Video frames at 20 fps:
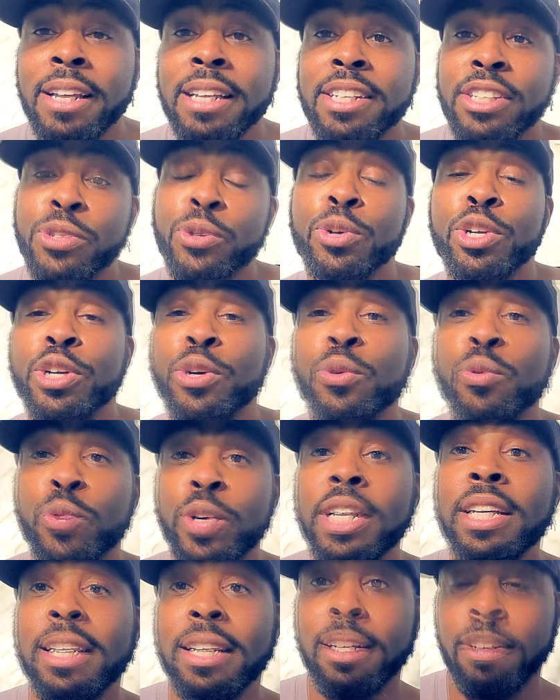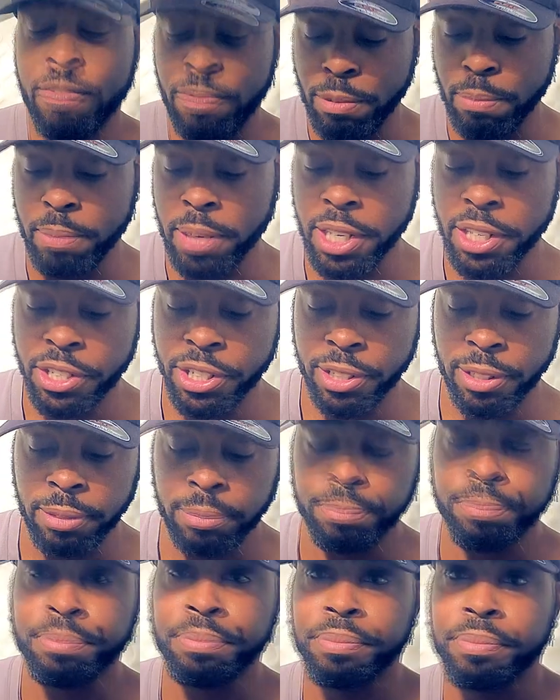So you're reading
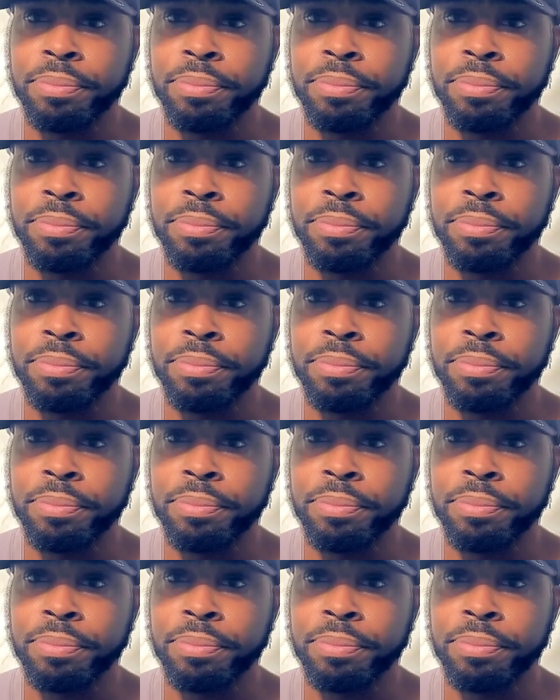information